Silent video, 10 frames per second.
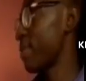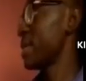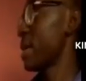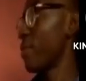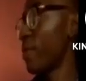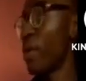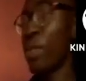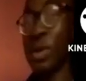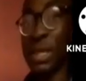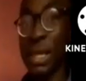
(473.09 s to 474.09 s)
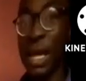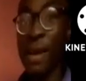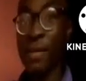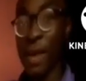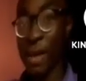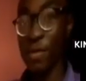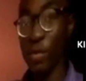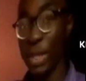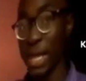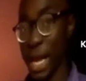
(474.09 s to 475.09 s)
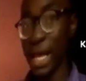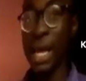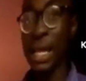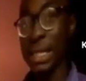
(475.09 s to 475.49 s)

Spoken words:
For example, 4 plus 5 will be 9.